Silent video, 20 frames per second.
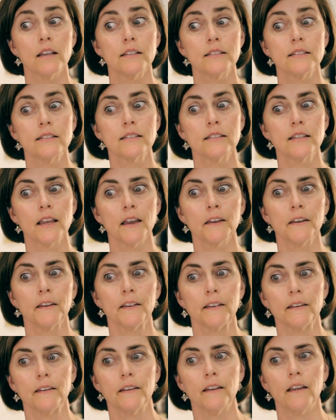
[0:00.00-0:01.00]

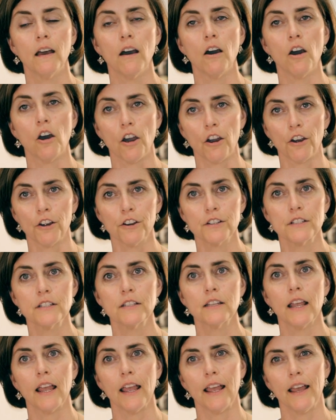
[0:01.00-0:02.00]
studied art
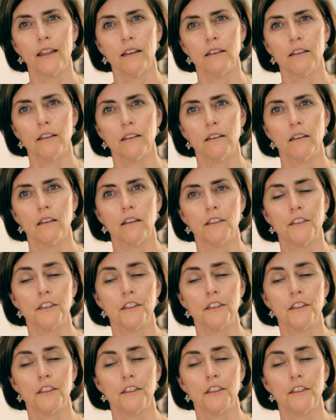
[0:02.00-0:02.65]
and